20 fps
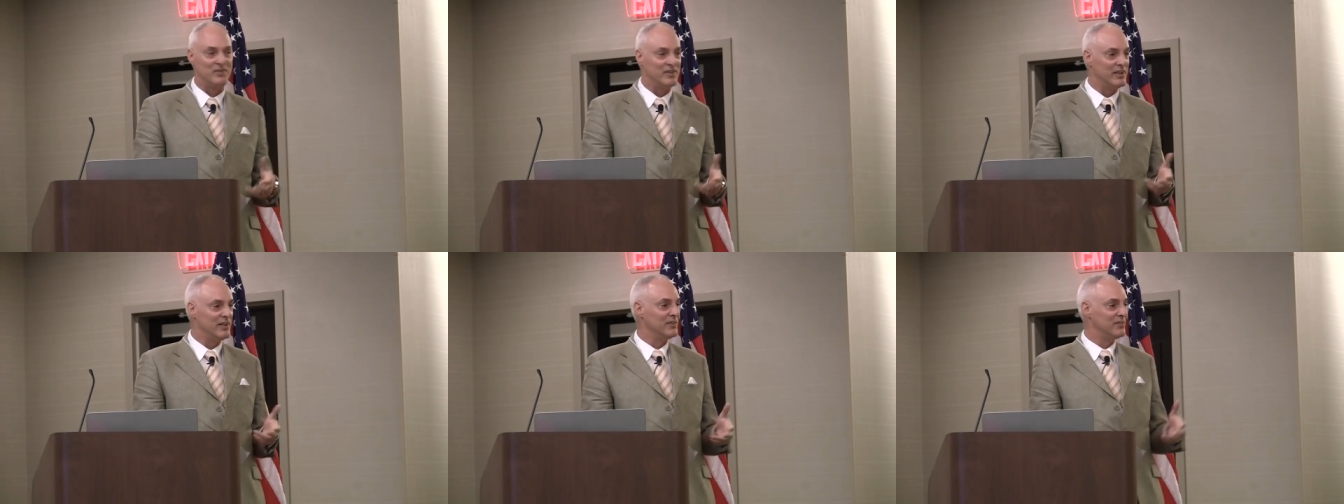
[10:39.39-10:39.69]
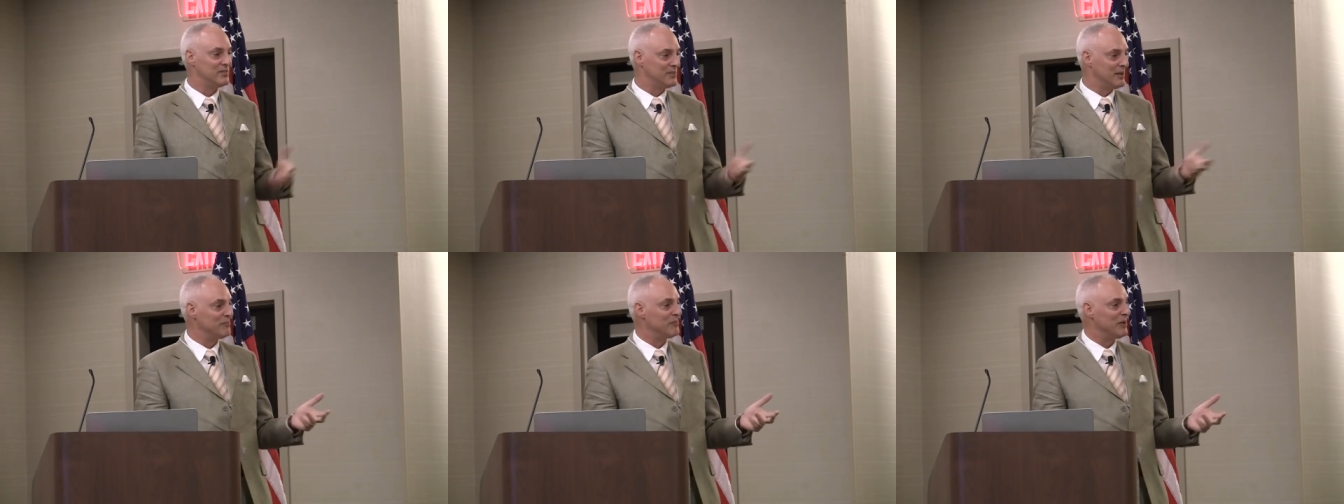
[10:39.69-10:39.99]

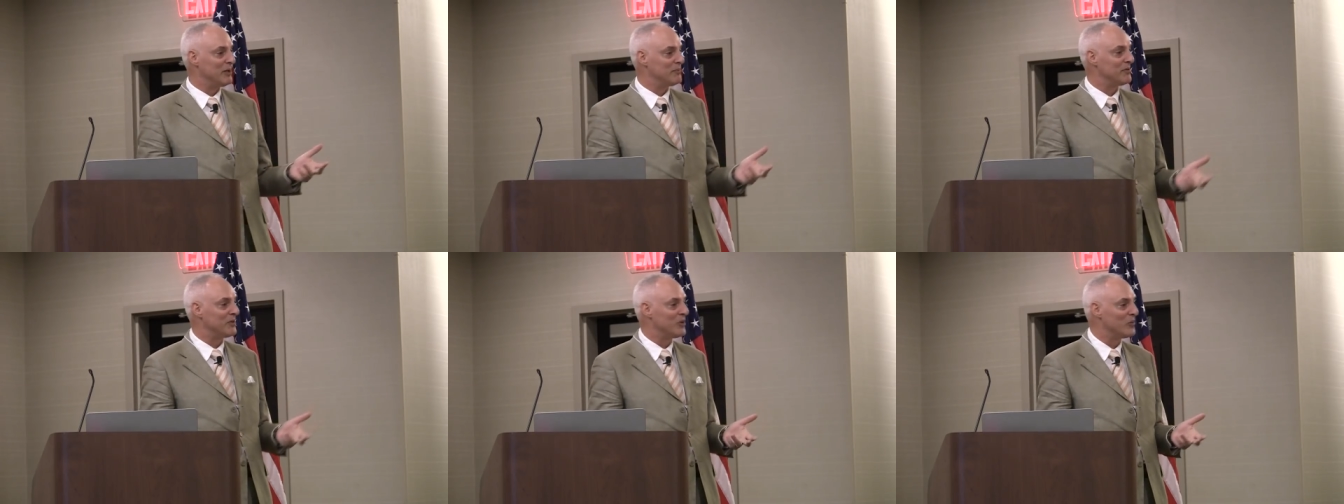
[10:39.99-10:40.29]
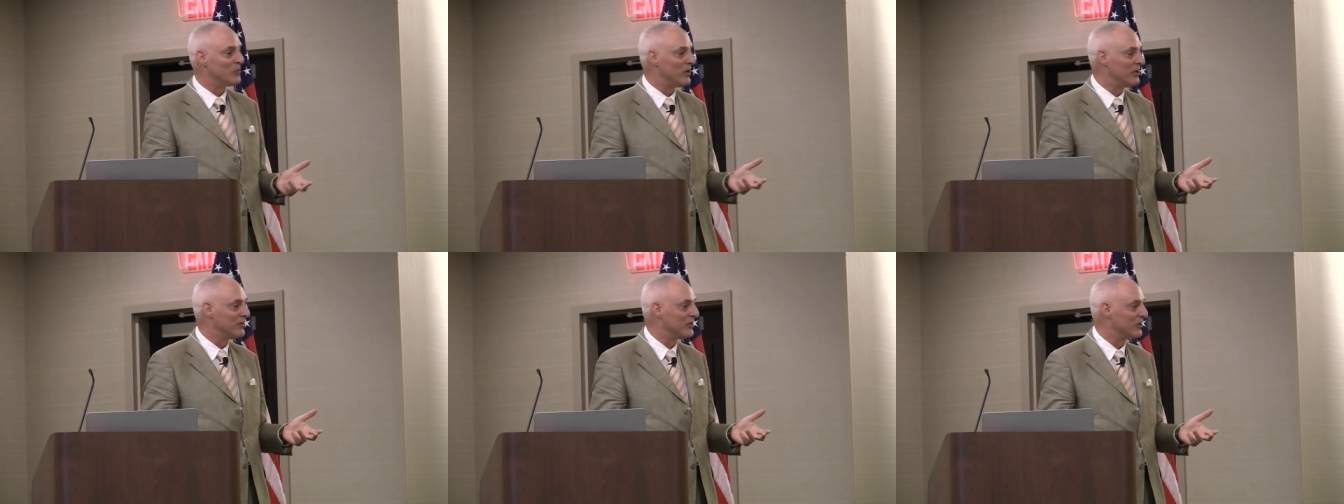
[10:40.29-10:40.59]
and summed up in the
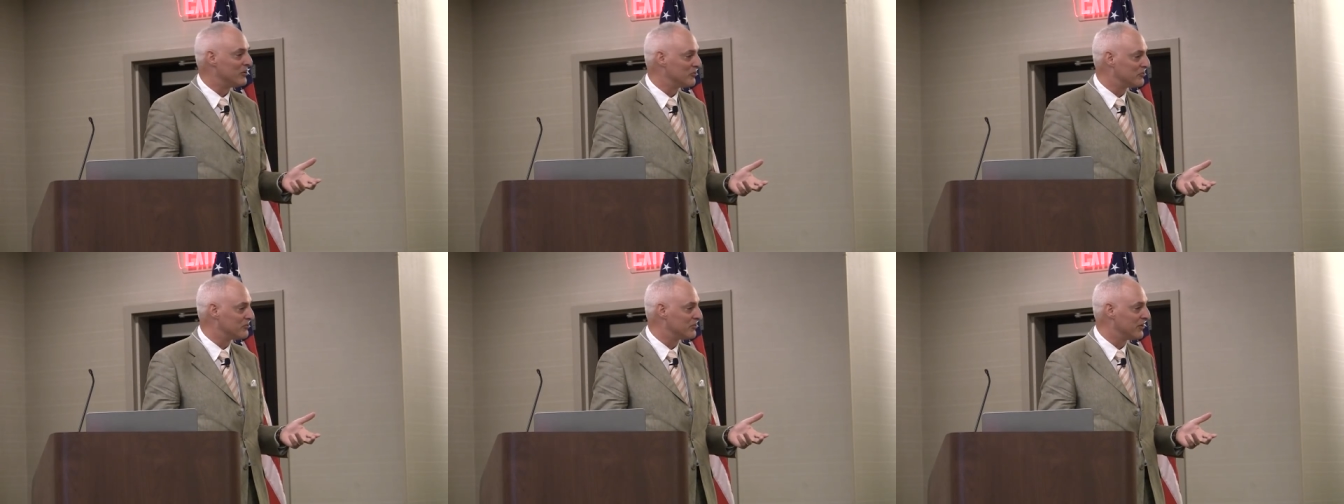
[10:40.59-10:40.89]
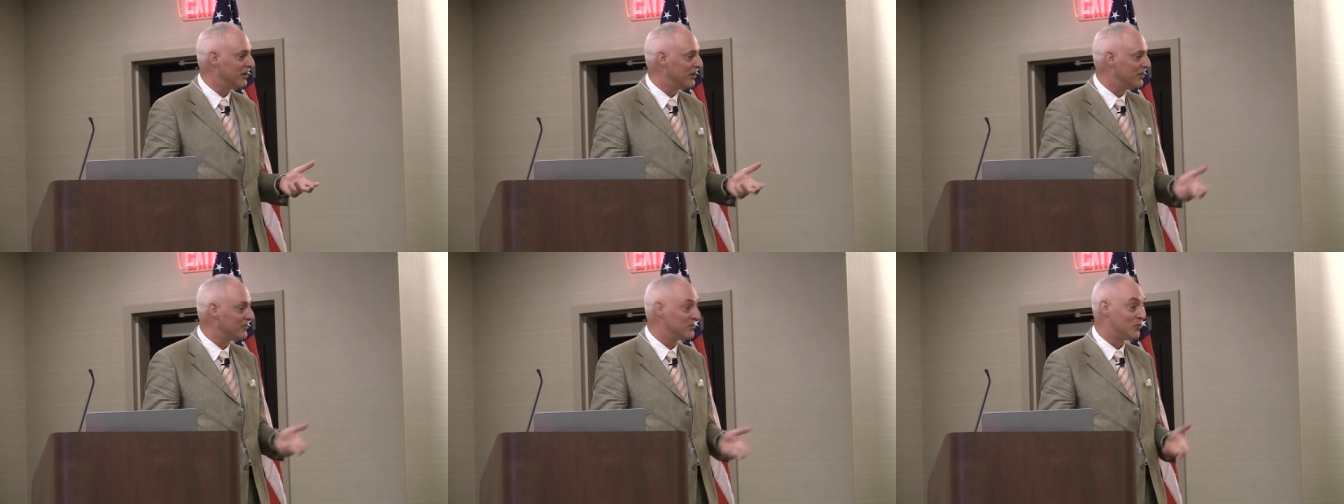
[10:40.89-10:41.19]
well-known
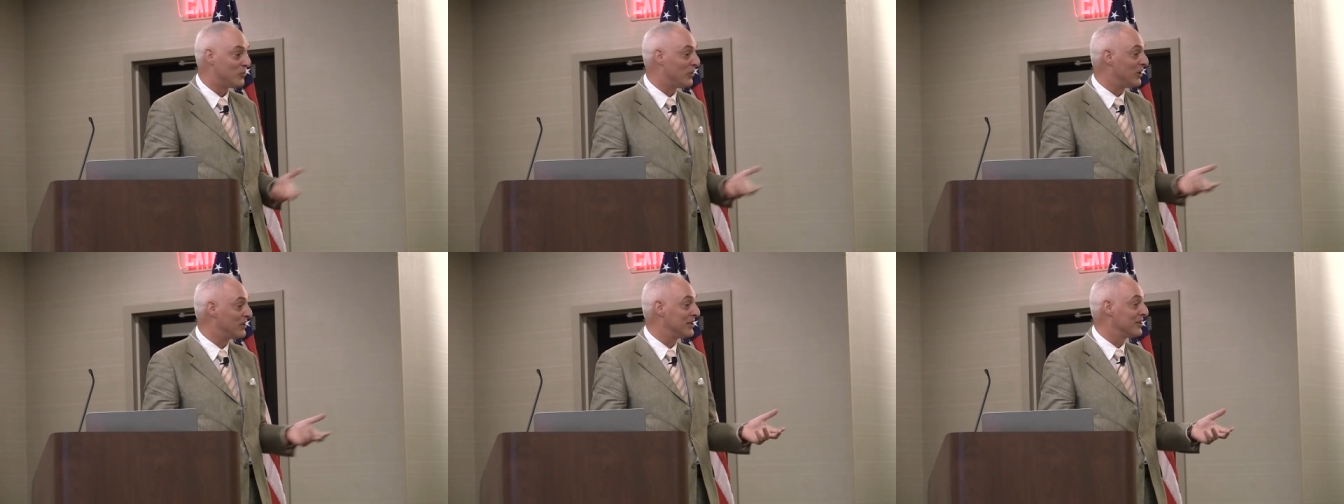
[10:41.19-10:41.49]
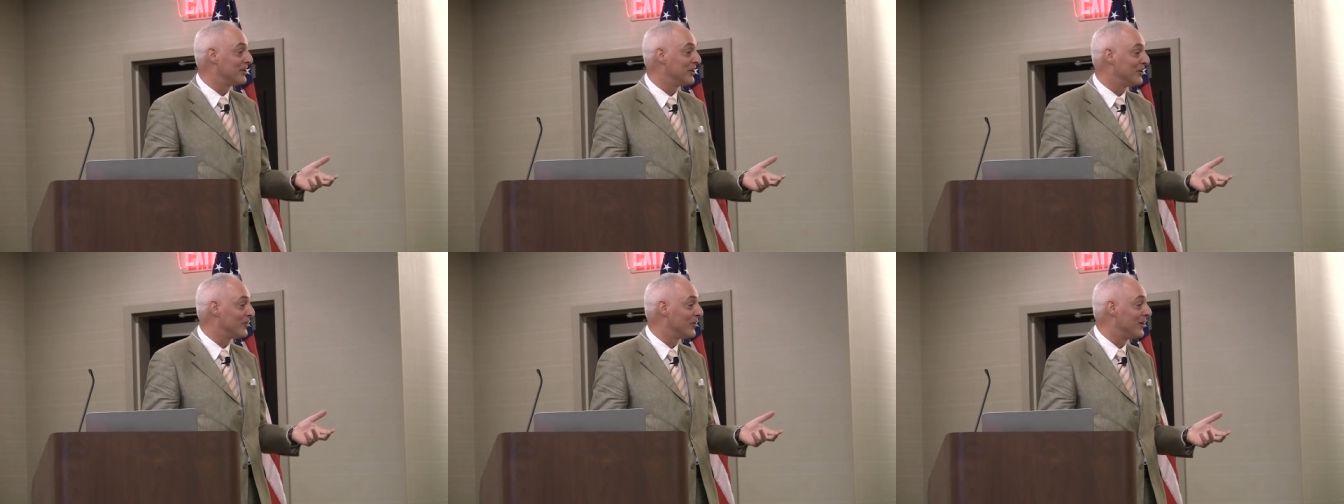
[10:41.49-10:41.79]
phrase, what
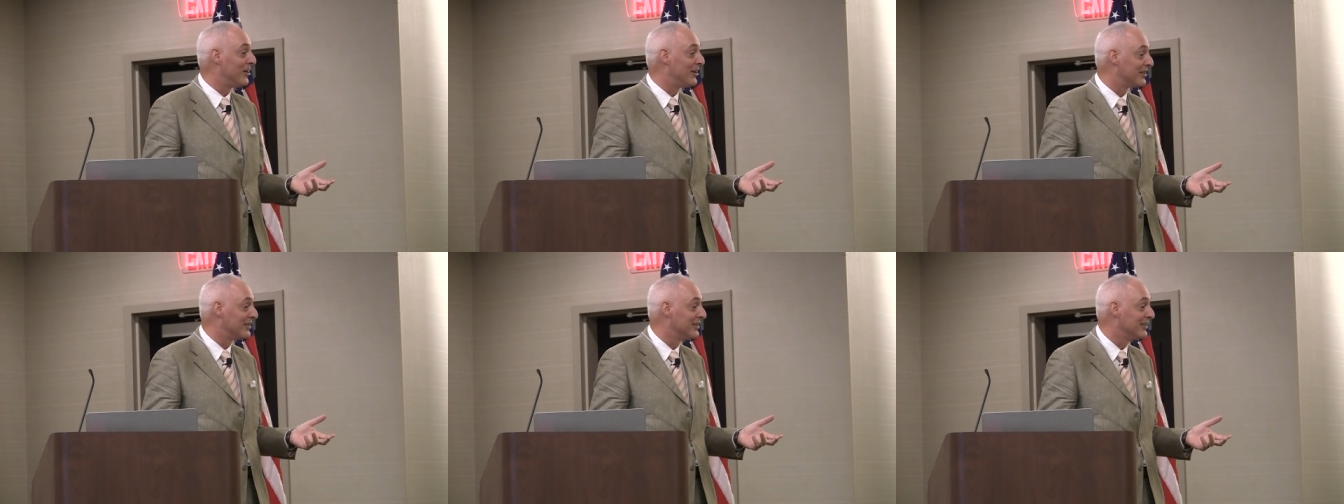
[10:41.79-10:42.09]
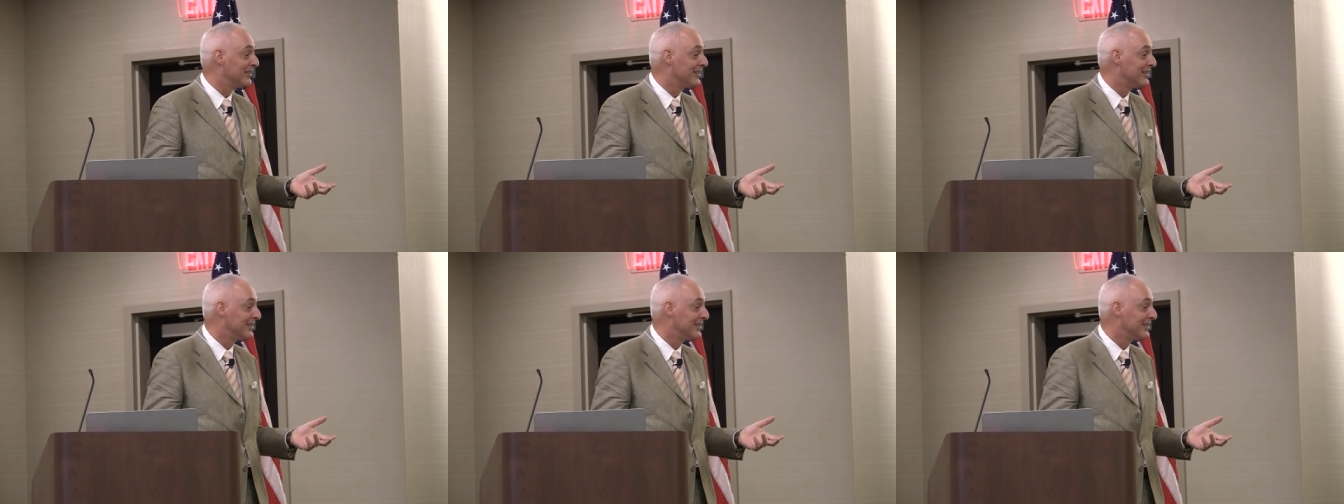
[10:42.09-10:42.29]
could go wrong?